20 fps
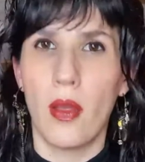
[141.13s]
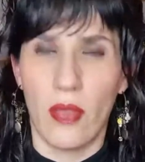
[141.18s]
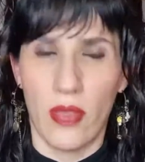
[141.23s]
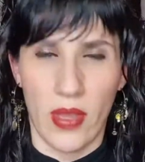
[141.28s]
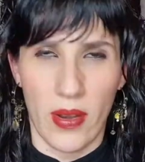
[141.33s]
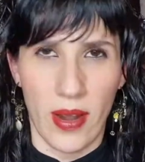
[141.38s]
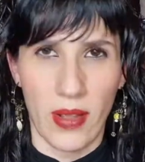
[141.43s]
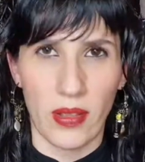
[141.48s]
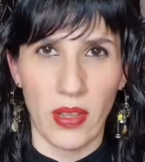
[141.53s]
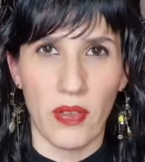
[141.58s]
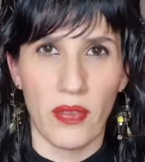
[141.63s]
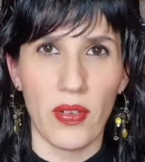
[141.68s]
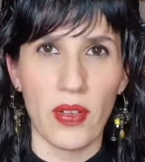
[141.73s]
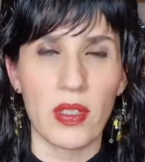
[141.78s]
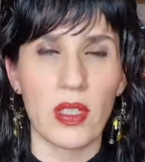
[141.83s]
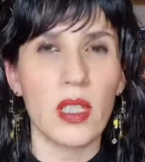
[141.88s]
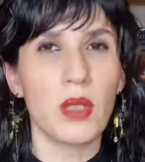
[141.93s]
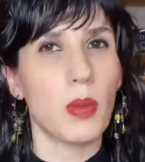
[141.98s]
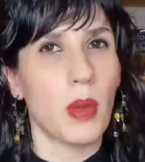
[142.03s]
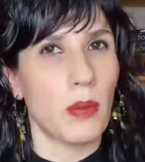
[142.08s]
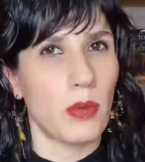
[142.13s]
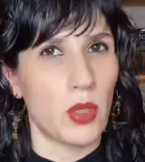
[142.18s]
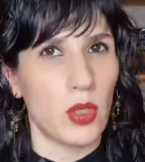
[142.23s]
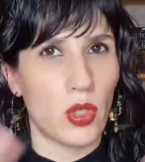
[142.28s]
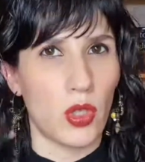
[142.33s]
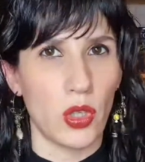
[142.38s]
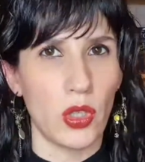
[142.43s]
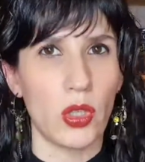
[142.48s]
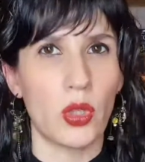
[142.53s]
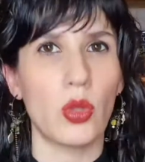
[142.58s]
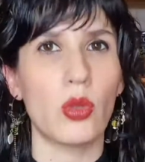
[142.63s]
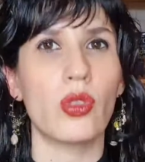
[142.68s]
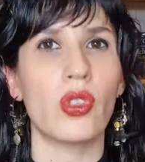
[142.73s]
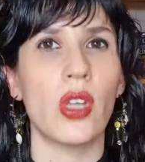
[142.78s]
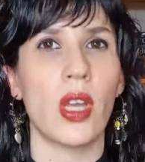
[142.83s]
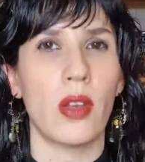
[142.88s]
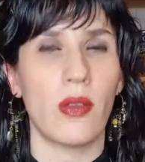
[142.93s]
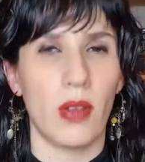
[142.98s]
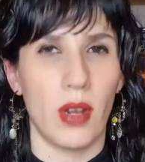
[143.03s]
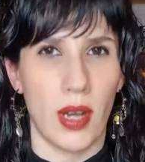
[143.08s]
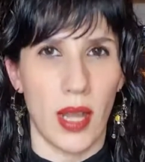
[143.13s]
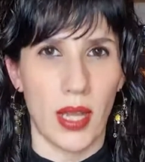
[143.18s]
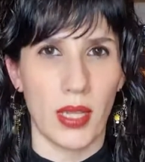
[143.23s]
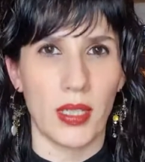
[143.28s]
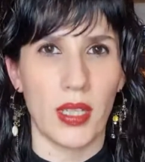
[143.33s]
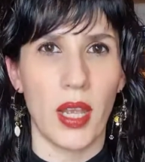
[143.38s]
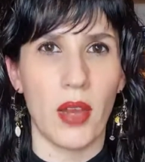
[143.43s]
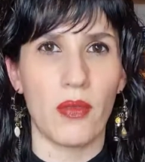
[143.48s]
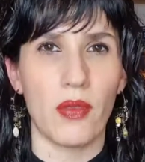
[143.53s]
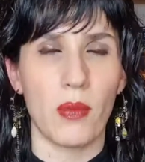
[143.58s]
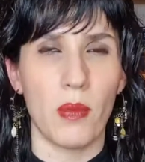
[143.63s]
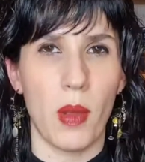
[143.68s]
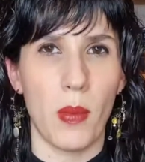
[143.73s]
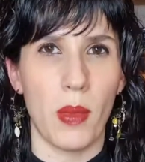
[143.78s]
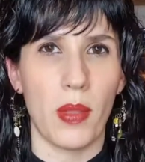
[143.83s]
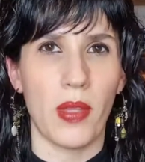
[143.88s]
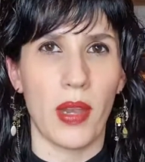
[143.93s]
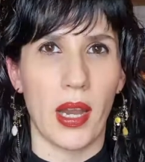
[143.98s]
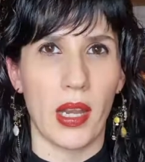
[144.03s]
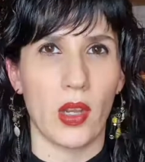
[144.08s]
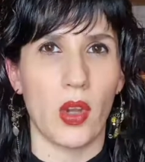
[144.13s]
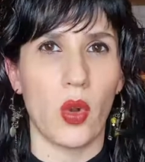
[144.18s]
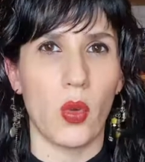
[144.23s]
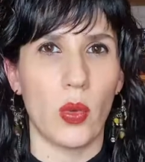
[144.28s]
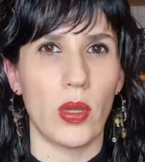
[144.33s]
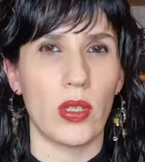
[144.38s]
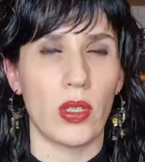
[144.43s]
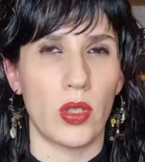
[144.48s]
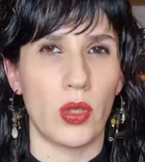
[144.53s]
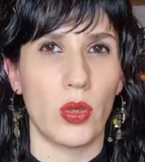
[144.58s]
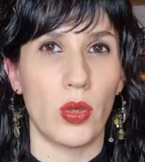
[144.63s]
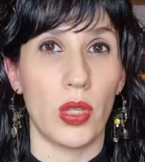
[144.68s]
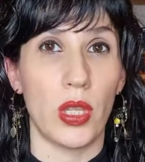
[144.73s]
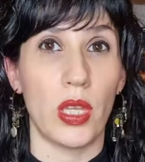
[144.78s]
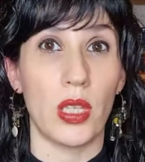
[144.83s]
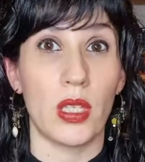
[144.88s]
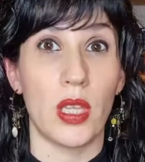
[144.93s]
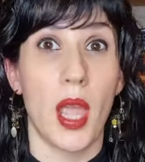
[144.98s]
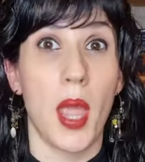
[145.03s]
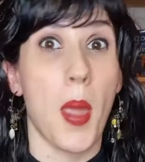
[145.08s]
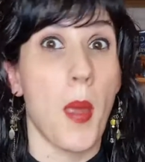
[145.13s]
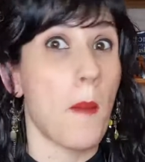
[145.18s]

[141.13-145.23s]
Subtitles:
There are differences, but I'm just going to generalize. Yeah, remember that I always do this.